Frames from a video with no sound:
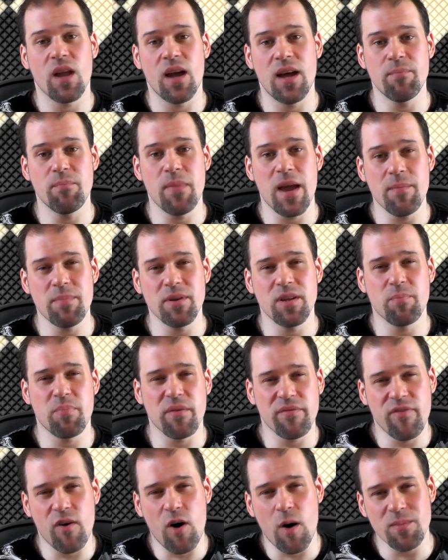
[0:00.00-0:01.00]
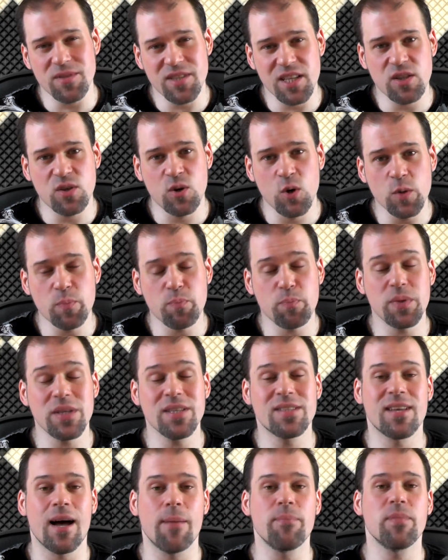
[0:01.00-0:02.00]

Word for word: And maybe the performance it could be